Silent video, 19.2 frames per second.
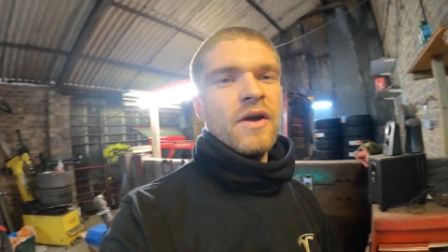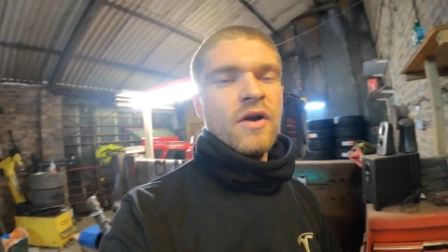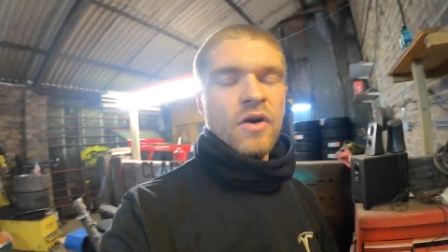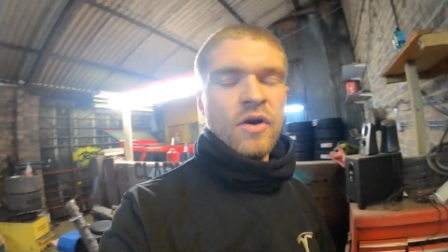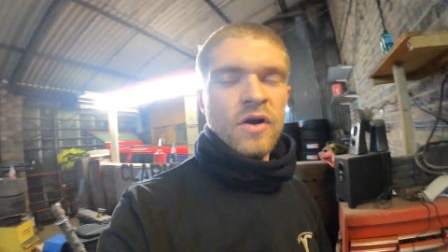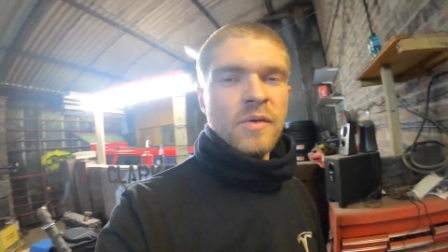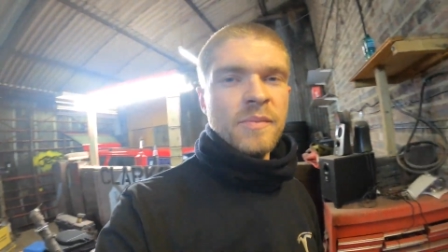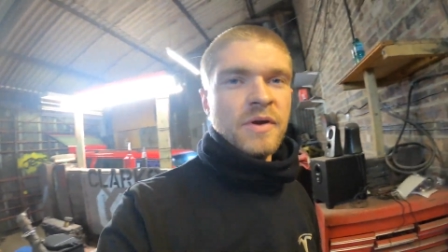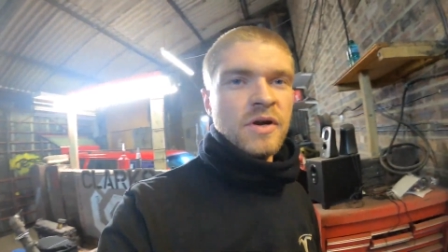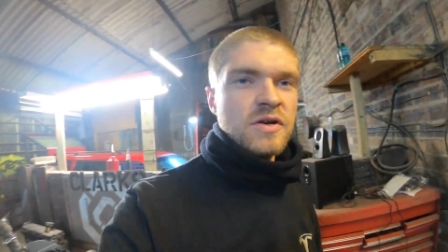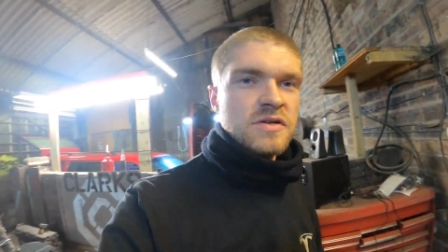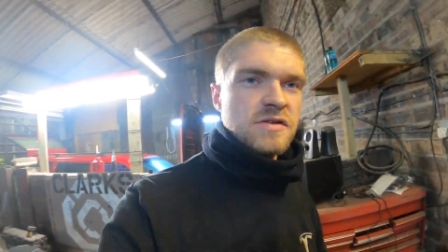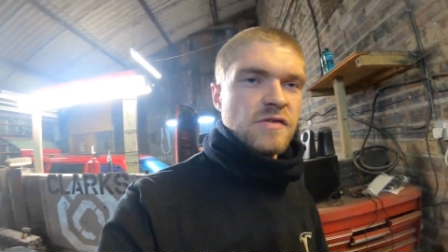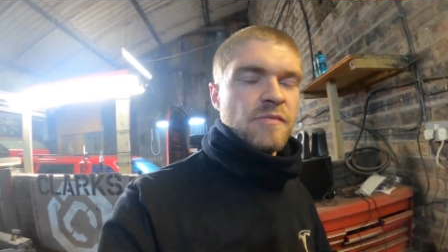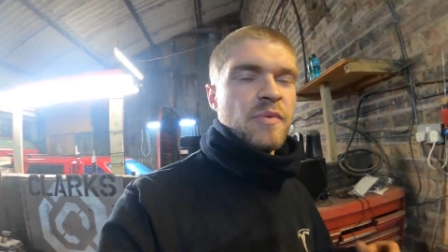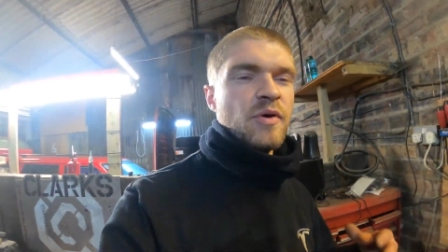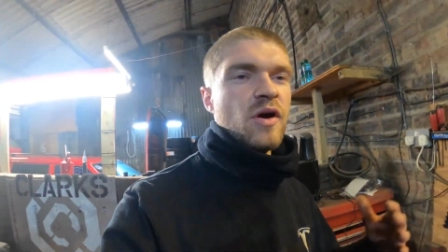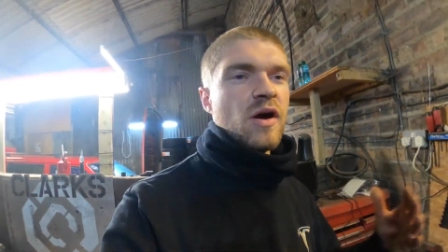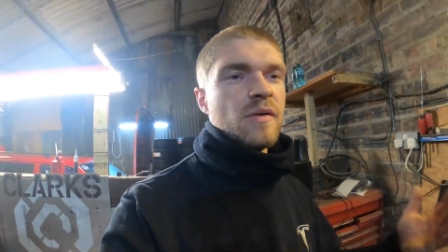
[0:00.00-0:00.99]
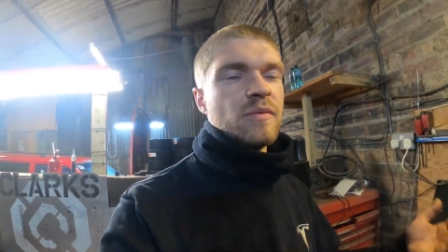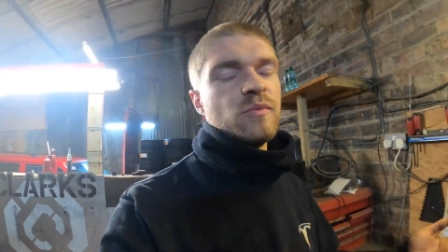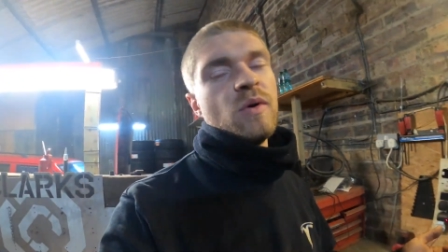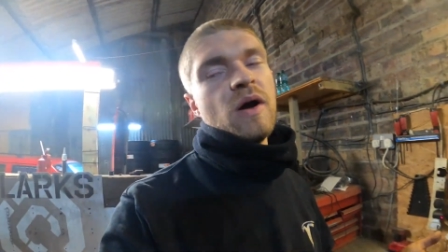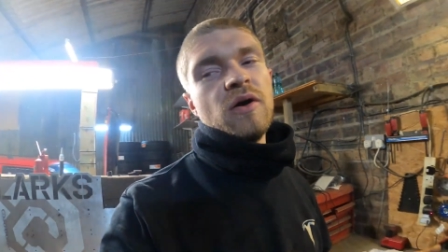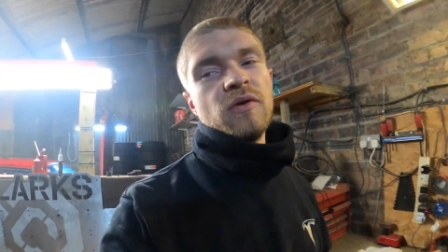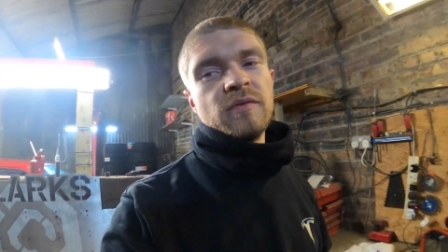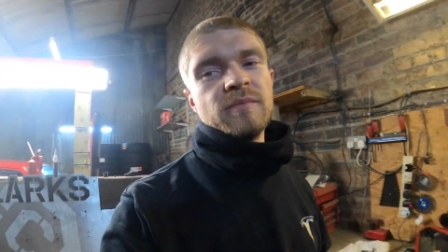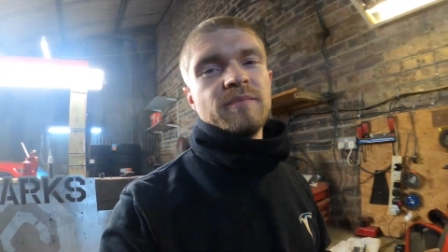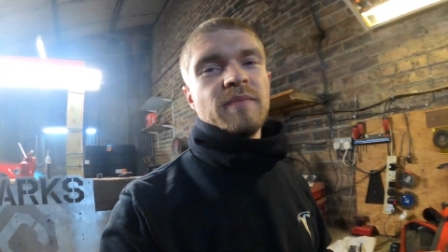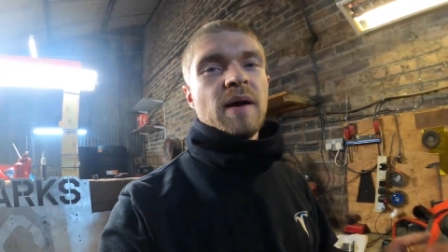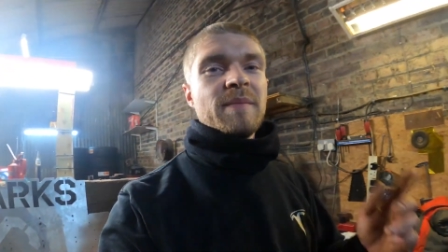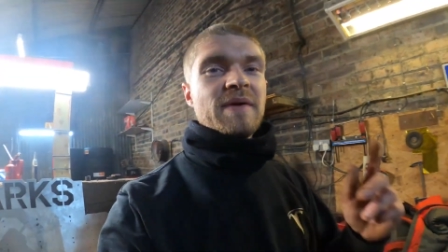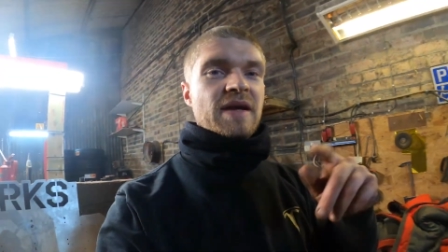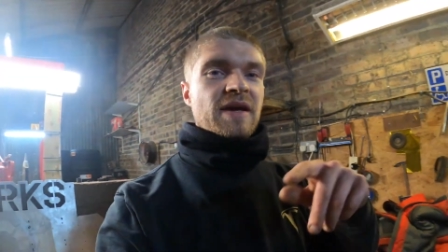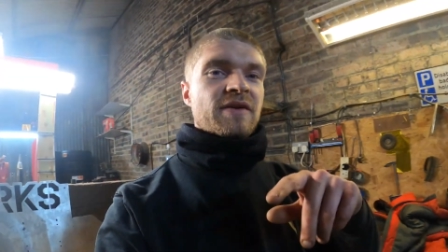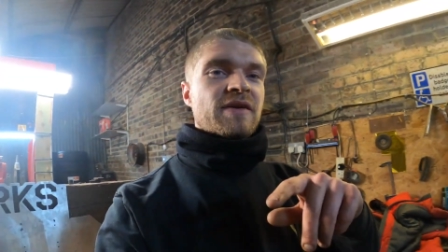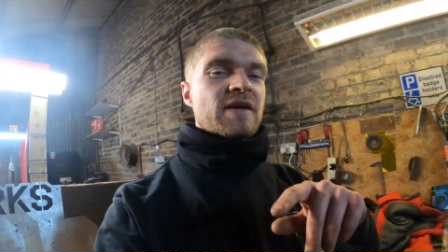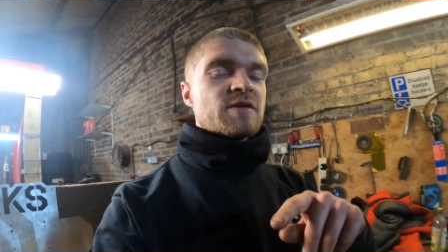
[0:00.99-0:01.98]
it, or because I've put a, well, my
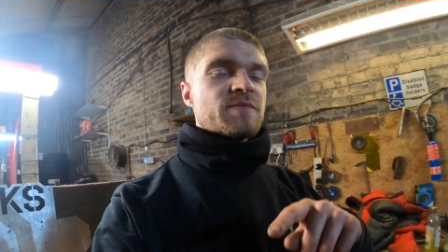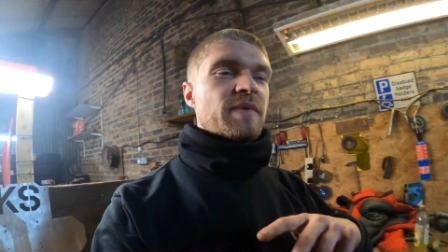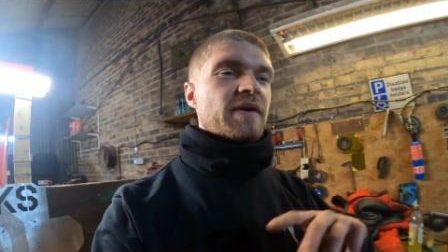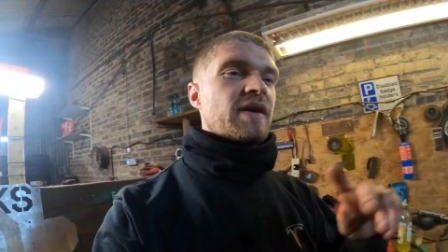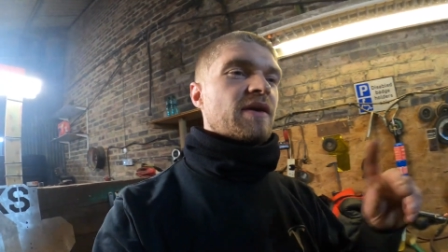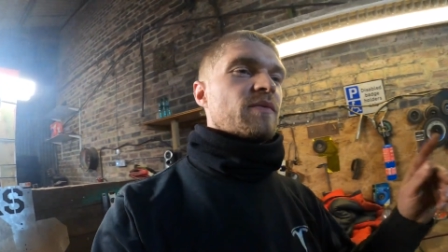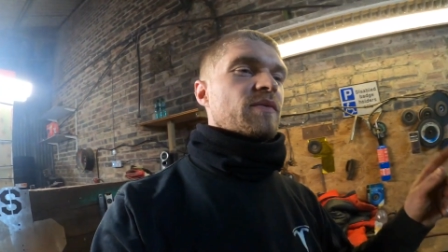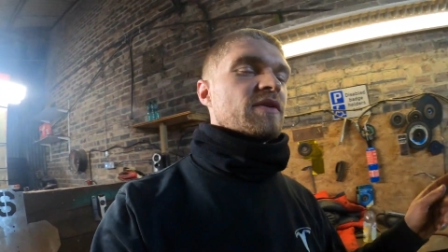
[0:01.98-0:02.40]
mate Crispy